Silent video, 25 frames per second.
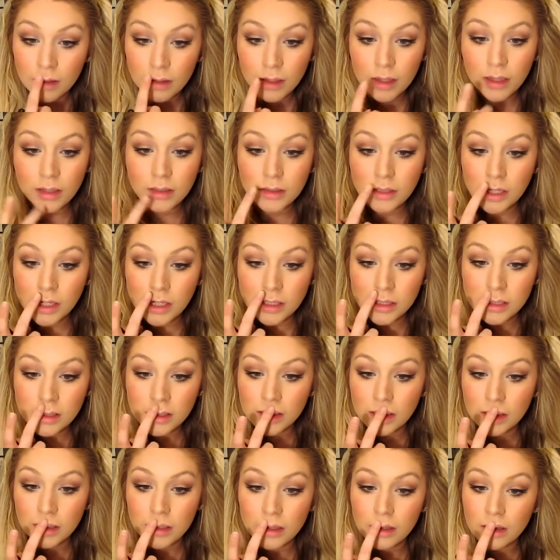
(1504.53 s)
and
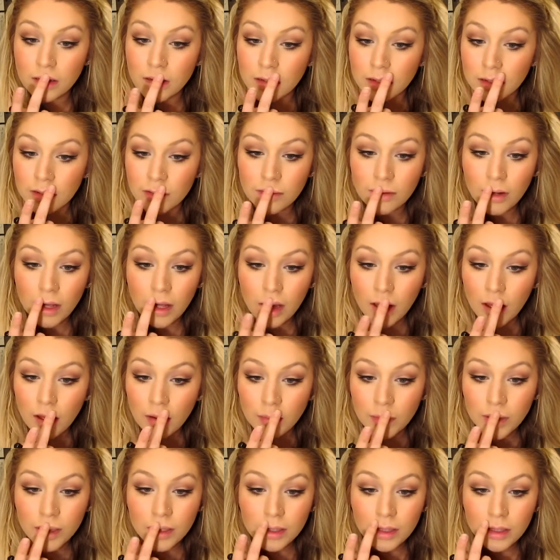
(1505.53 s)
dusting it right
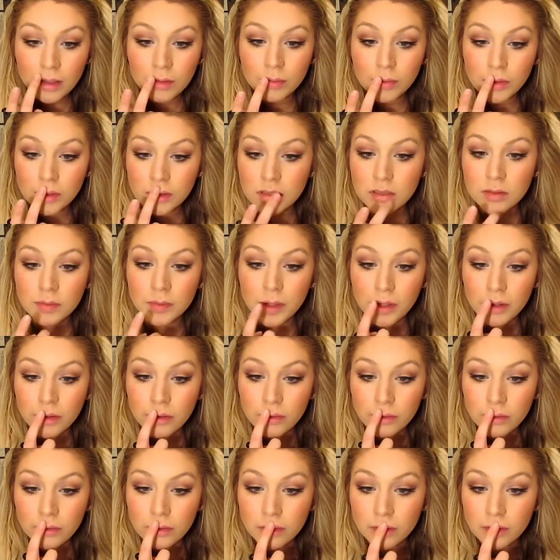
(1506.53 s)
at my cupid's bow.